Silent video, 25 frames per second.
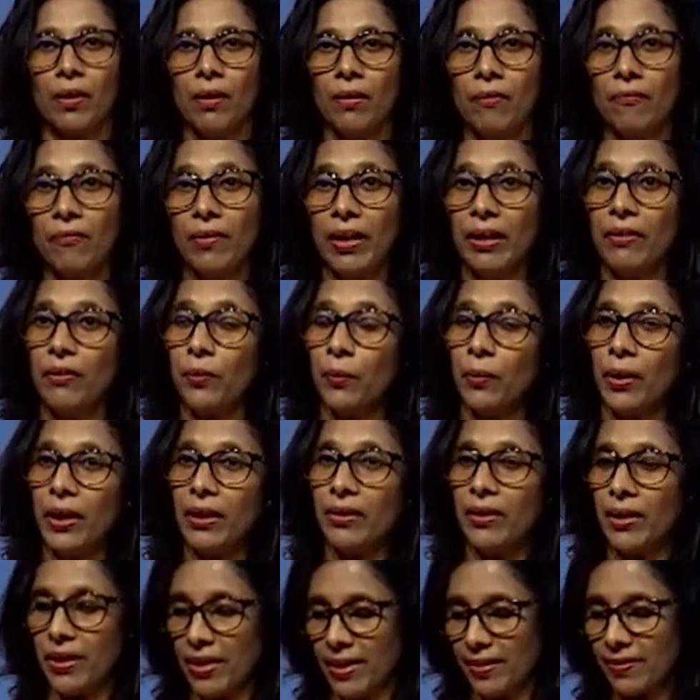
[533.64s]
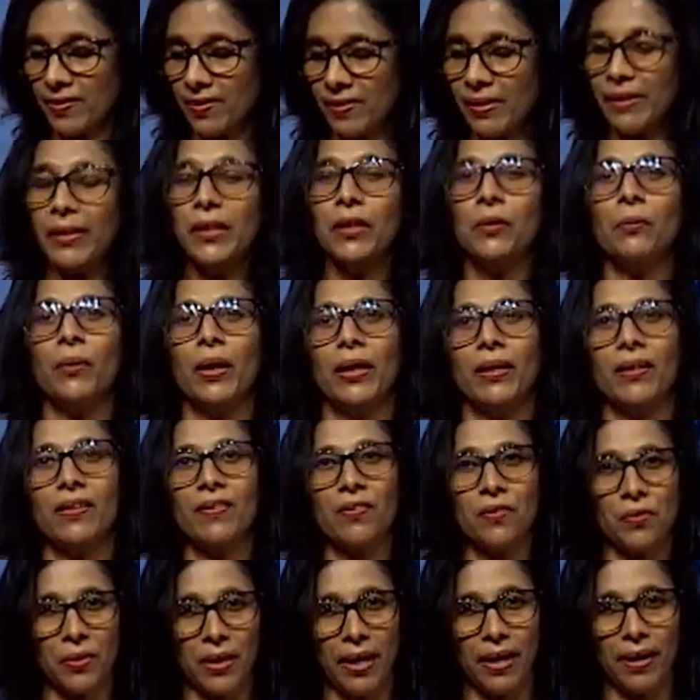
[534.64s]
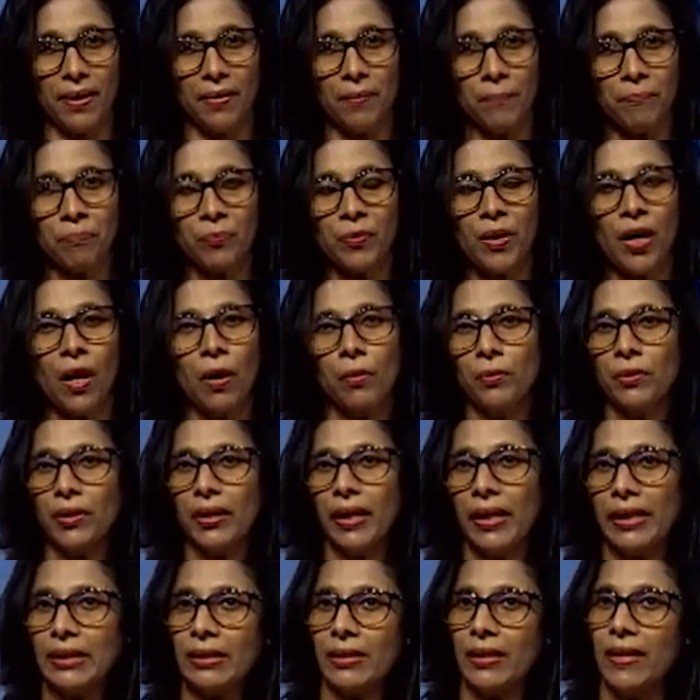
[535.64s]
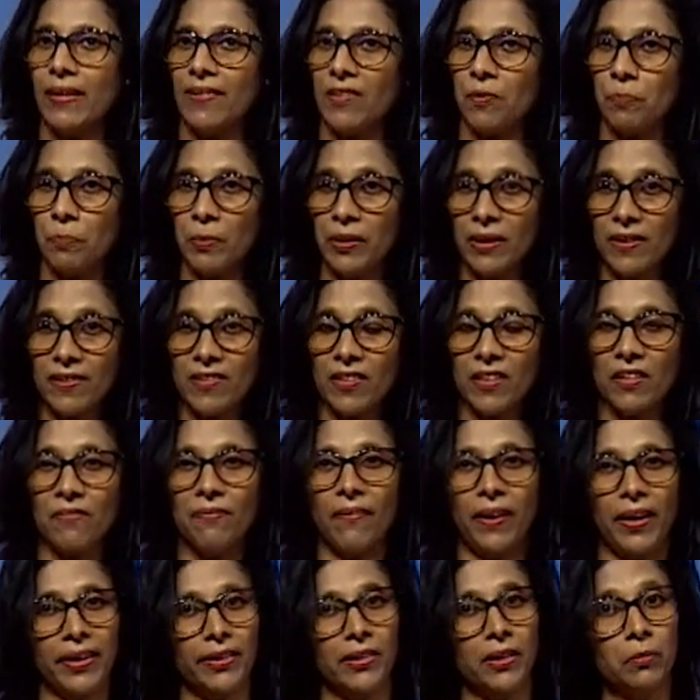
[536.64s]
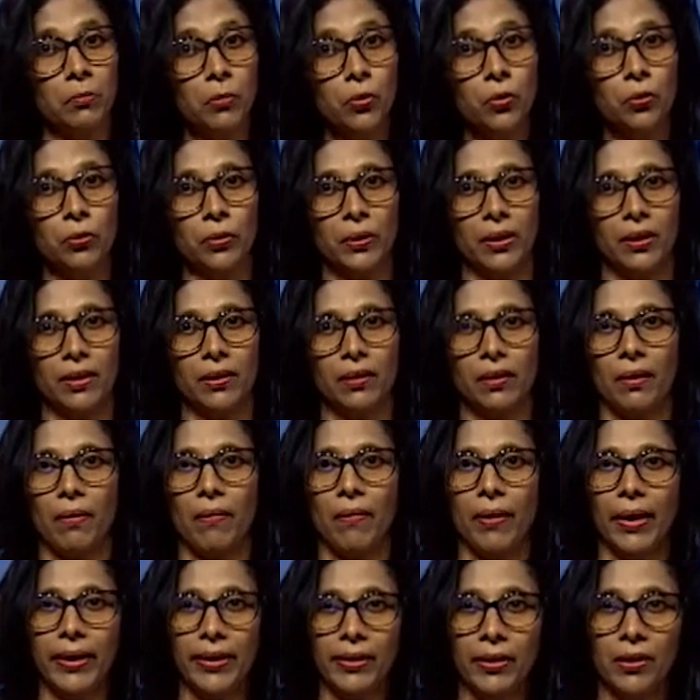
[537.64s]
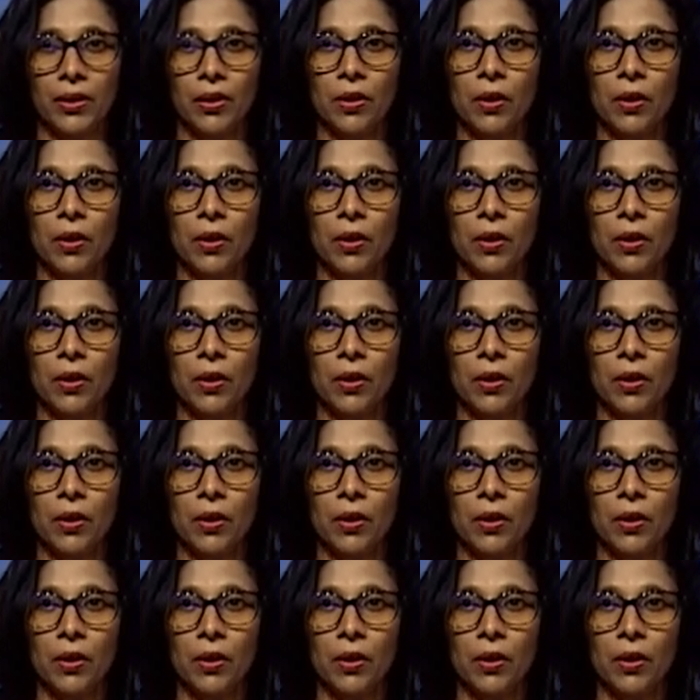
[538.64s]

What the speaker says: When you read the next line, you understand how the writer has personified the moon, right.